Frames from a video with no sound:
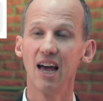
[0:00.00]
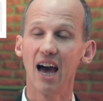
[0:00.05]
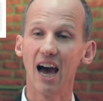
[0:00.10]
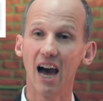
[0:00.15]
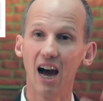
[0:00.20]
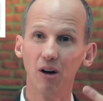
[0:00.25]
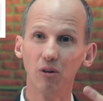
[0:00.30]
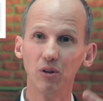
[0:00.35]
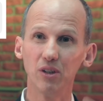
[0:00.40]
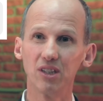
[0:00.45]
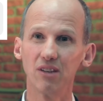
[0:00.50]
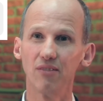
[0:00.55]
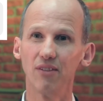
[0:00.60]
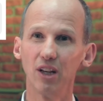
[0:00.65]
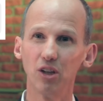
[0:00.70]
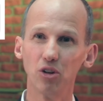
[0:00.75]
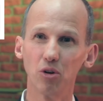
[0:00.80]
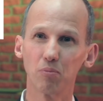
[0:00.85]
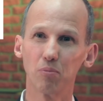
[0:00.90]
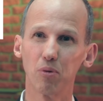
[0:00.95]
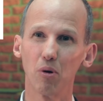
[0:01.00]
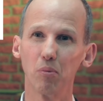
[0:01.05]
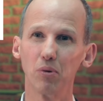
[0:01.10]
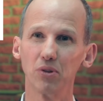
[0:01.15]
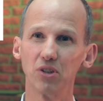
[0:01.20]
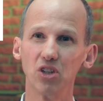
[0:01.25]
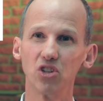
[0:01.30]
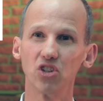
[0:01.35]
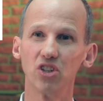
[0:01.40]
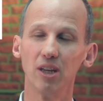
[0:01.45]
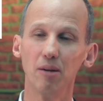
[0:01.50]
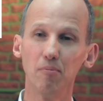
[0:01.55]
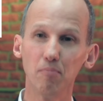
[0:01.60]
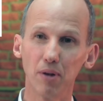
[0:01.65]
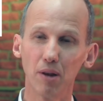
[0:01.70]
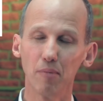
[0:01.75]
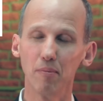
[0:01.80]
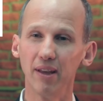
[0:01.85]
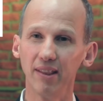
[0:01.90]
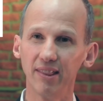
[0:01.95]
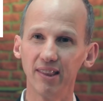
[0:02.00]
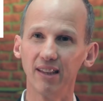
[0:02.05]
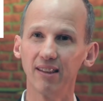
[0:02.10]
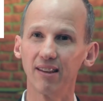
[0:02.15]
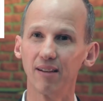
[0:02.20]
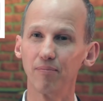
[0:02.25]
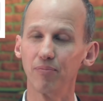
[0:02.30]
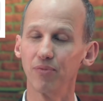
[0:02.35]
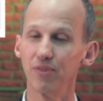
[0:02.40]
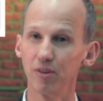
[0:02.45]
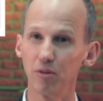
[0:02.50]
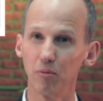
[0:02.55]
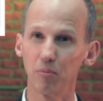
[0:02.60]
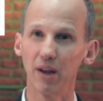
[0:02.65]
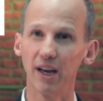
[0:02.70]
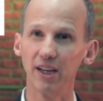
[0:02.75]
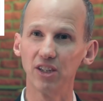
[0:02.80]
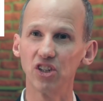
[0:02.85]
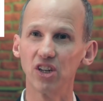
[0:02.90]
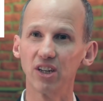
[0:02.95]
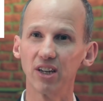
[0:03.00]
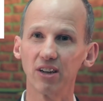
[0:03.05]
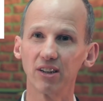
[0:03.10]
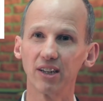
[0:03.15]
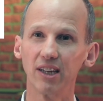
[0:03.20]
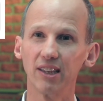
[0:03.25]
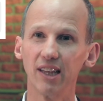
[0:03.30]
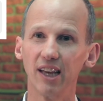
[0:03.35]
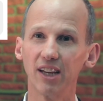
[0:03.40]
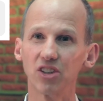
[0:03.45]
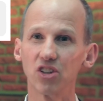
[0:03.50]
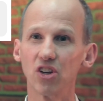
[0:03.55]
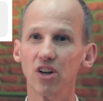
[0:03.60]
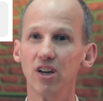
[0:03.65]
How is the value proposition implemented? Supply chain architecture.